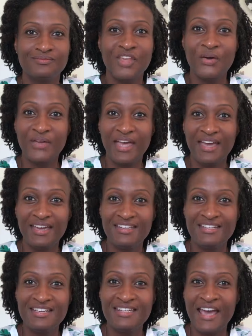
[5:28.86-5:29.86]
Okay,
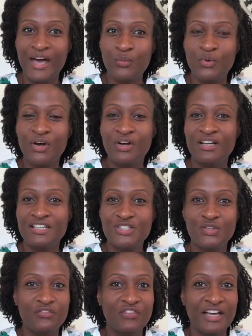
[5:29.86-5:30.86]
now we're on to
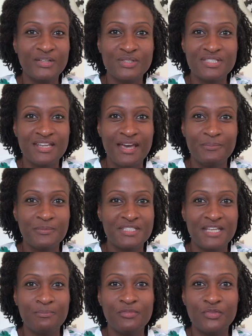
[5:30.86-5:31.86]
the final step,
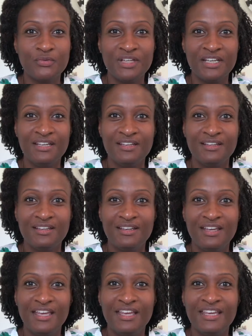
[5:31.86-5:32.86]
step 3
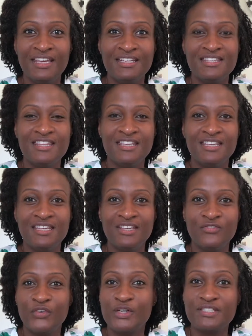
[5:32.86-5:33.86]
in the
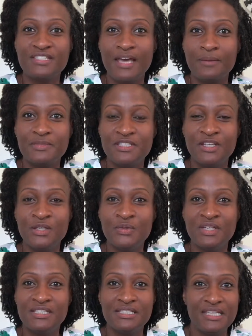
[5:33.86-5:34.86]
first steps that you
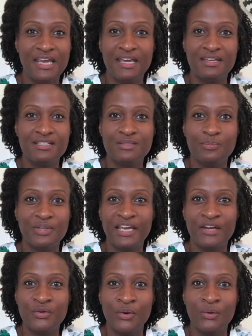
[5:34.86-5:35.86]
need to take to
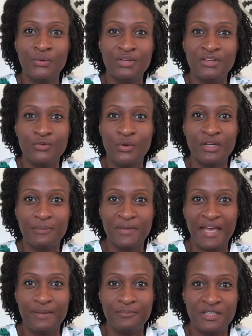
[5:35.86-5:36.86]
plan your own grown-up
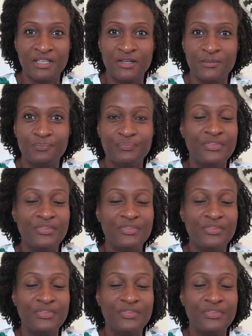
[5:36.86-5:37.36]
gap year.